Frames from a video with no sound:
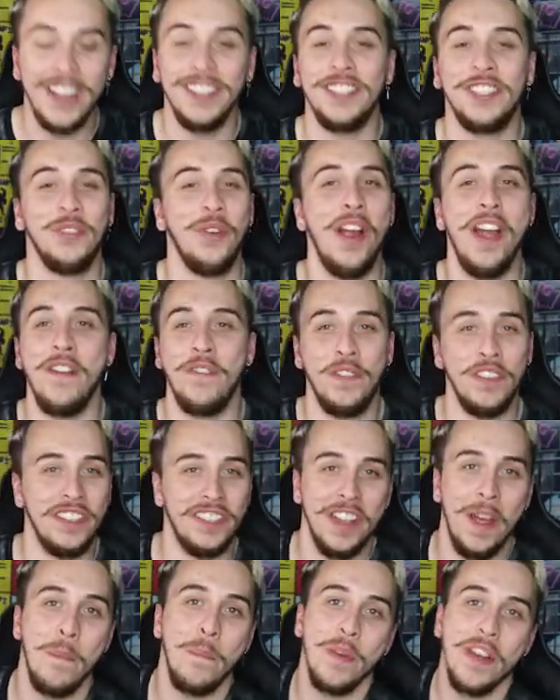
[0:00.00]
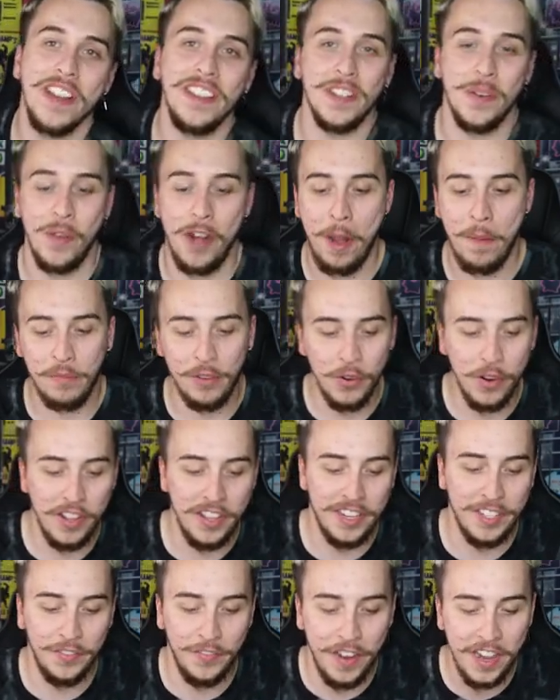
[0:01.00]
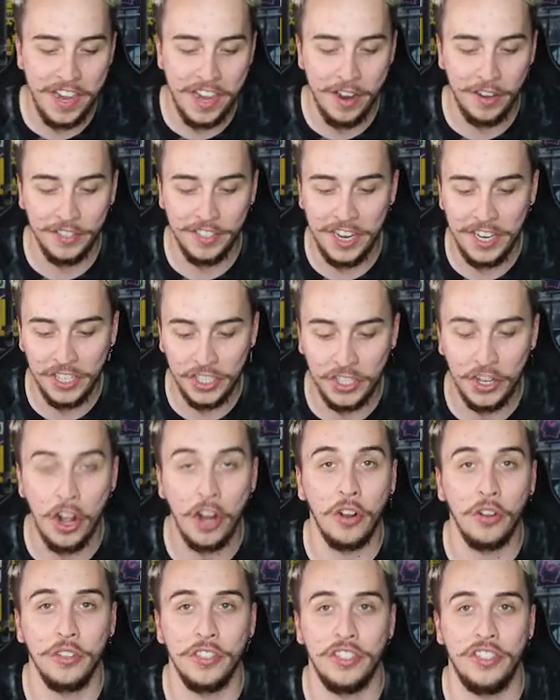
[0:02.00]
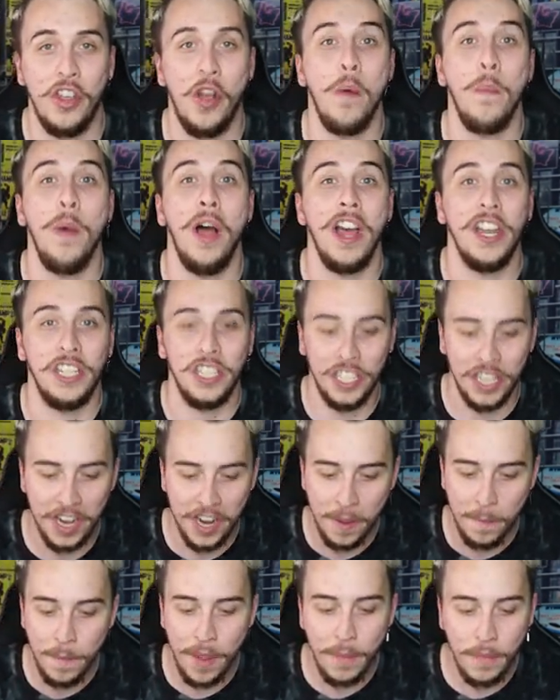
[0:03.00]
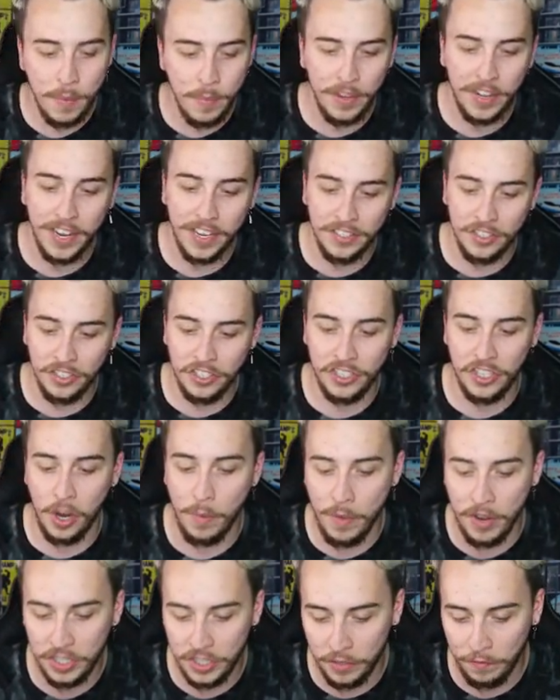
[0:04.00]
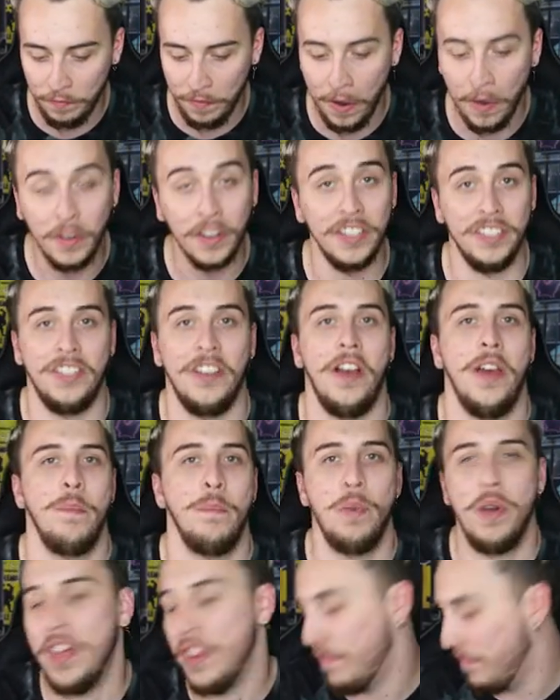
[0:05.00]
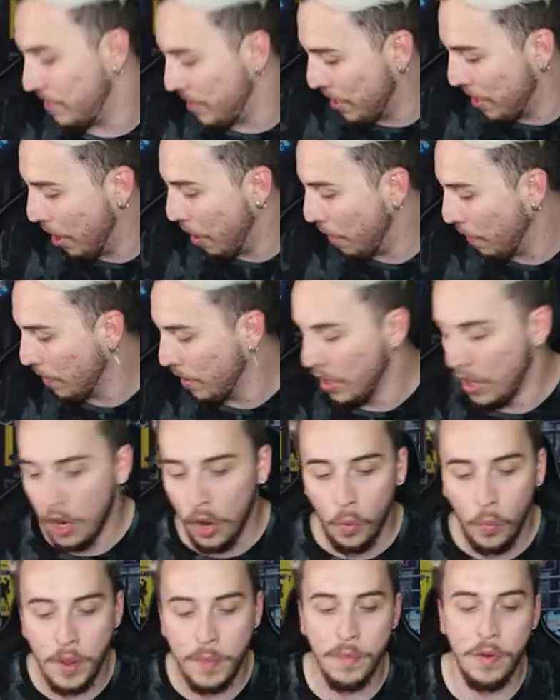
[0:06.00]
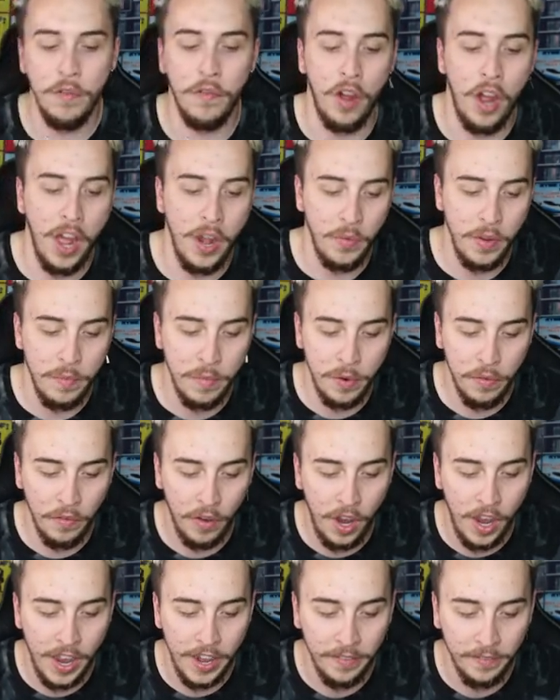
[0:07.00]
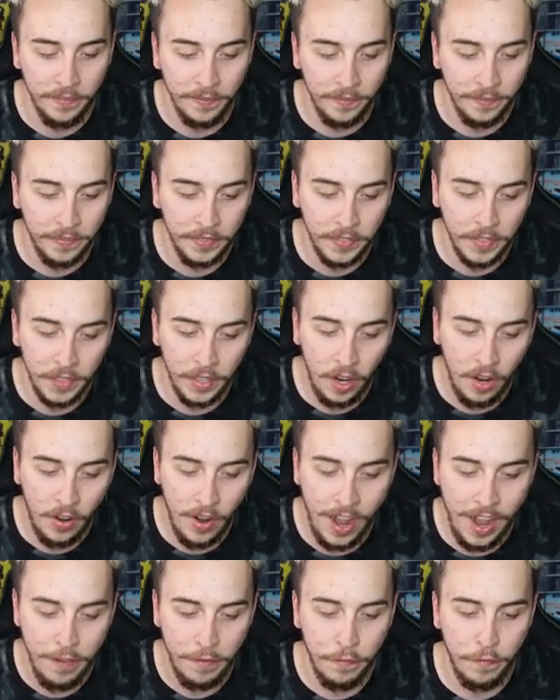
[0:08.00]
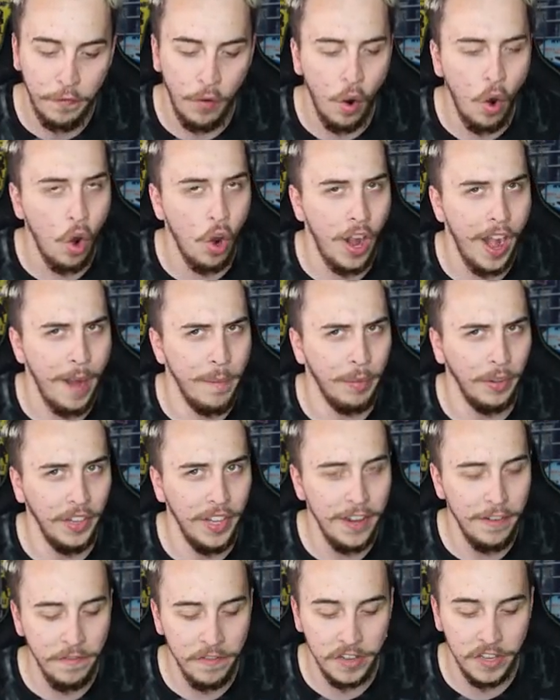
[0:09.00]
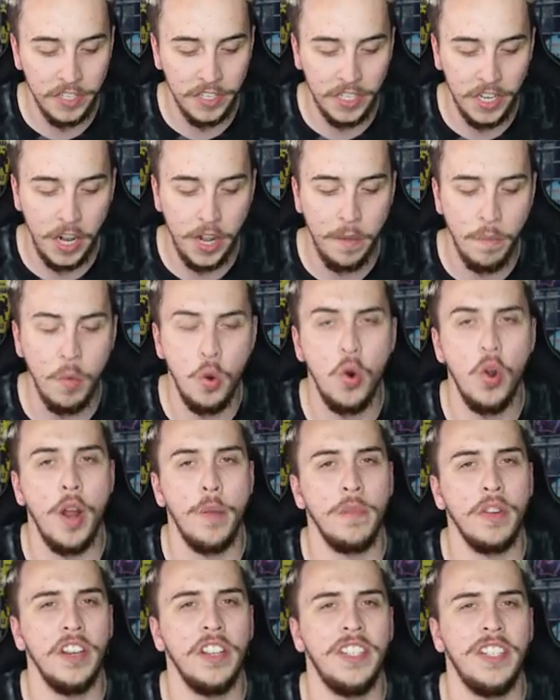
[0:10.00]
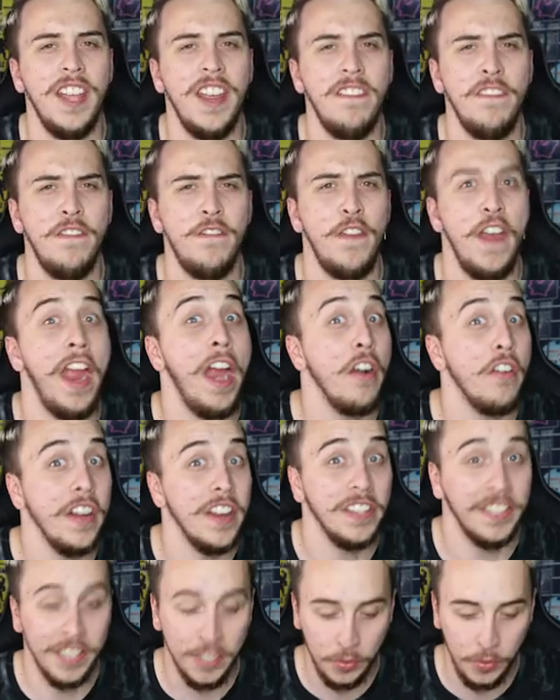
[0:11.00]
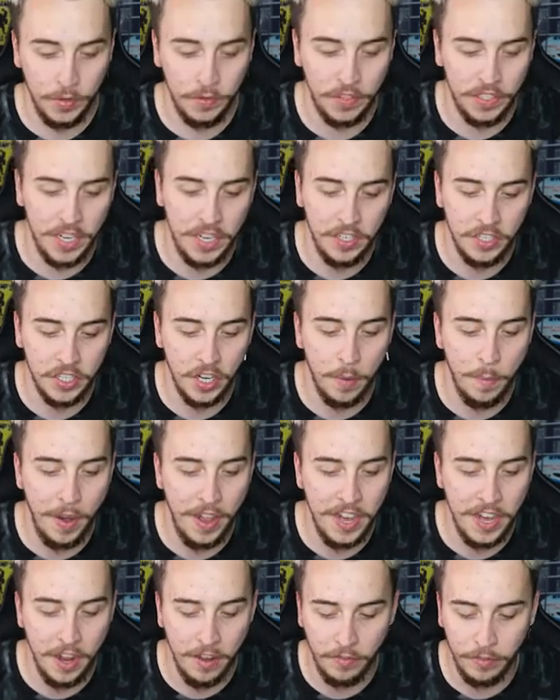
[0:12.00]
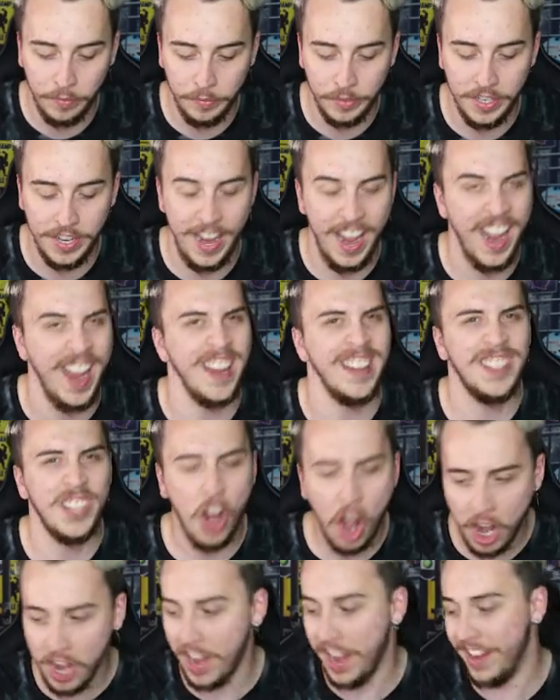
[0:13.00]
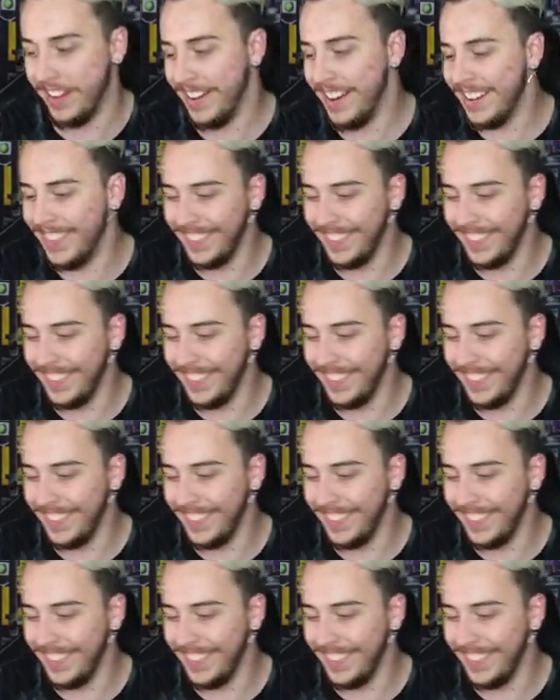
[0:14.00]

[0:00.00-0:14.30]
I swear, for some reason when I'm doing these videos, I struggle so much. Maybe because there's so much to focus on, but you know, we move on, we move on. All right, four, I believe, for the sun and moon. I'm gonna say fairy since we've seen so many of them today. Darn it!